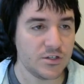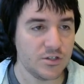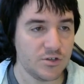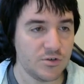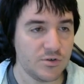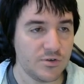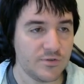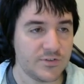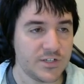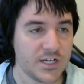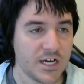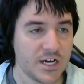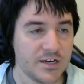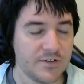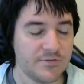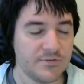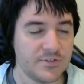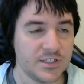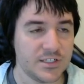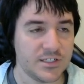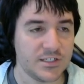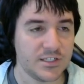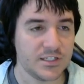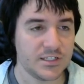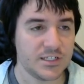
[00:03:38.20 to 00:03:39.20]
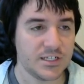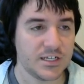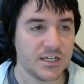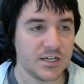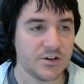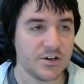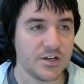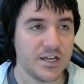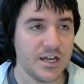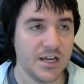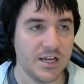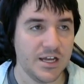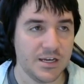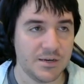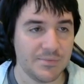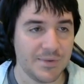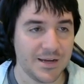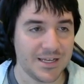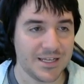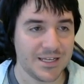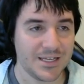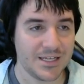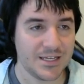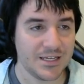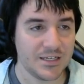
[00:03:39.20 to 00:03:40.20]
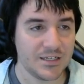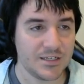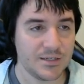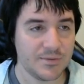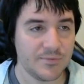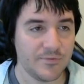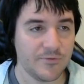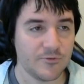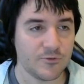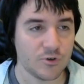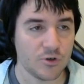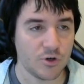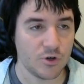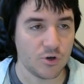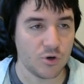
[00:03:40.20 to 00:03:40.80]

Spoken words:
You Have Died of Dysentery, and My Kingdom for a